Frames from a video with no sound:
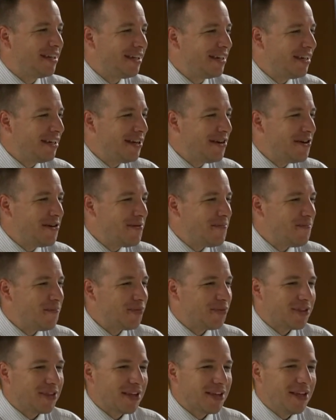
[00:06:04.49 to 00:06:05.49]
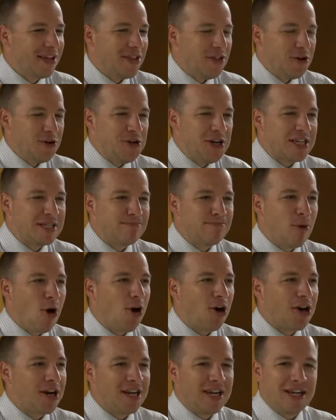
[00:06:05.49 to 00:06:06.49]
Mm-hmm. They're just
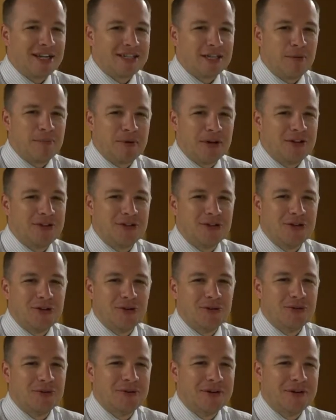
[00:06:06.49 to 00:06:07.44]
marketing something to you.